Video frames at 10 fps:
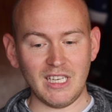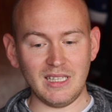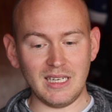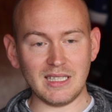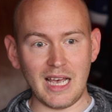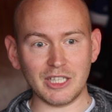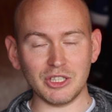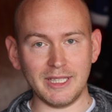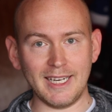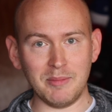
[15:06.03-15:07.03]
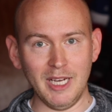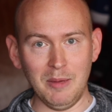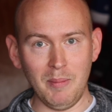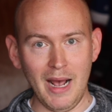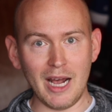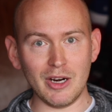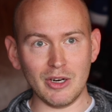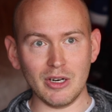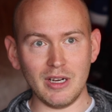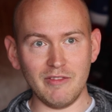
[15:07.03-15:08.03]
That it's actually going to be a
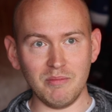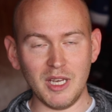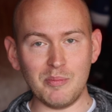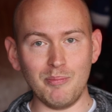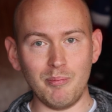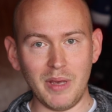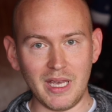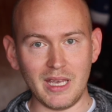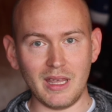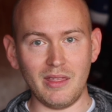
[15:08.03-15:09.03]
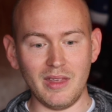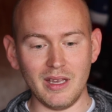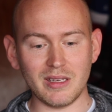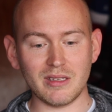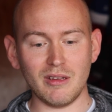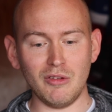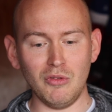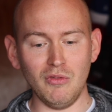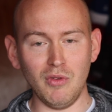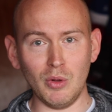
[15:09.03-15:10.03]
matter of me being this
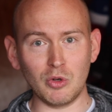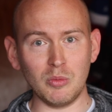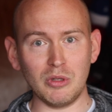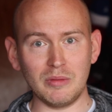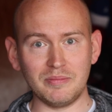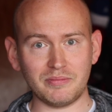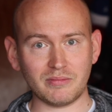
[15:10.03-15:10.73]
vulnerable.